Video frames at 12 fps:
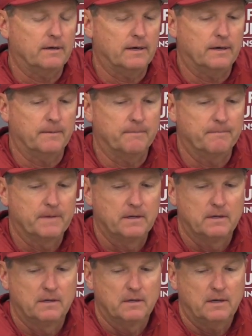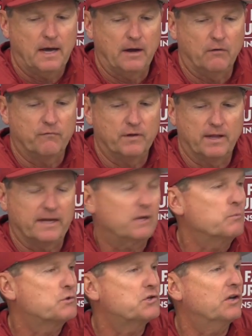Um, I don't feel like
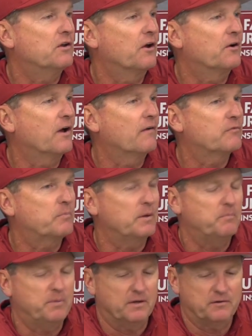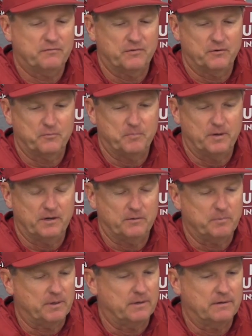he was sitting on an off-speed pitch first
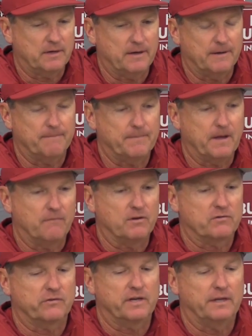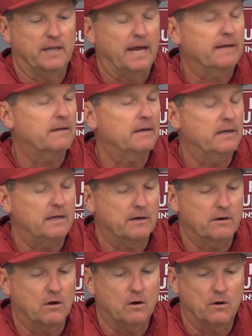pitch, but uh, obviously he liked it and he hit
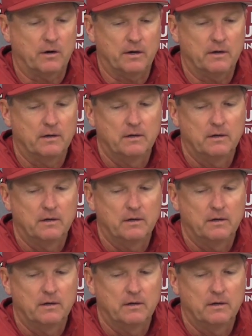it hard. And